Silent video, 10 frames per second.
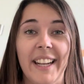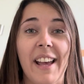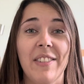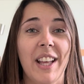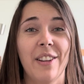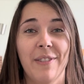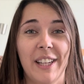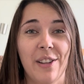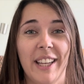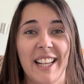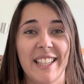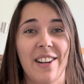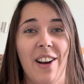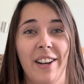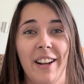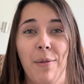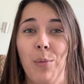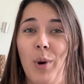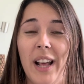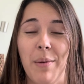And I have another video that I did on
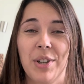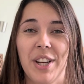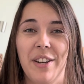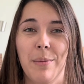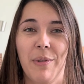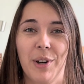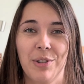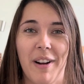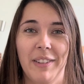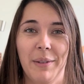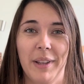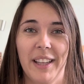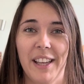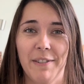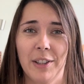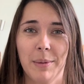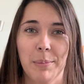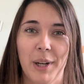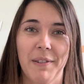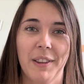what I wish I knew before traveling with EF
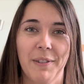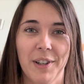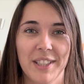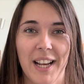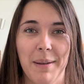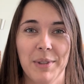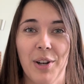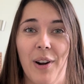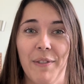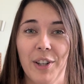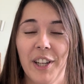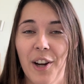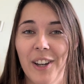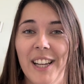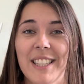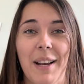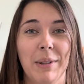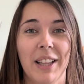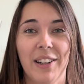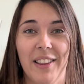Ultimate Break for the first time, so if you're curious, I
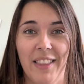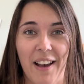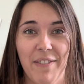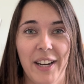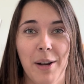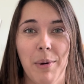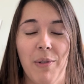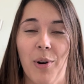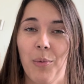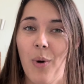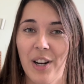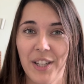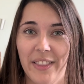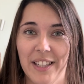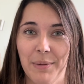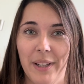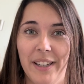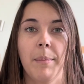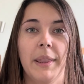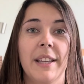would click on that video before watching this one.
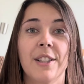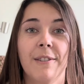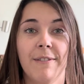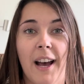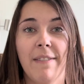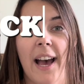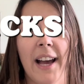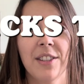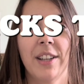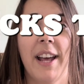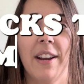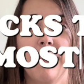But these are 5 hacks on how to